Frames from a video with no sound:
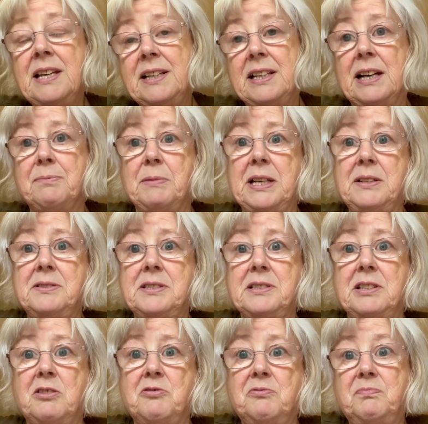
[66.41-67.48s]
That means
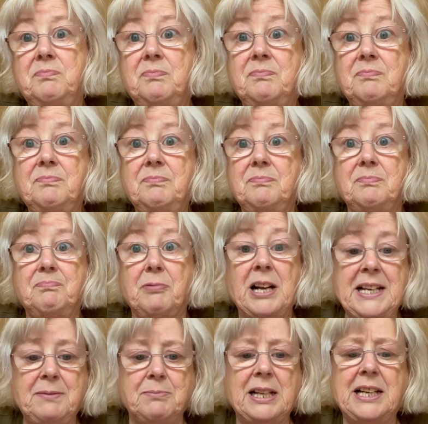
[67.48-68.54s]
no
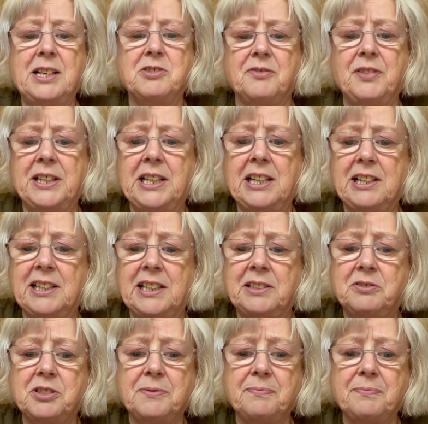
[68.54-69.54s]
brain bleed of any kind.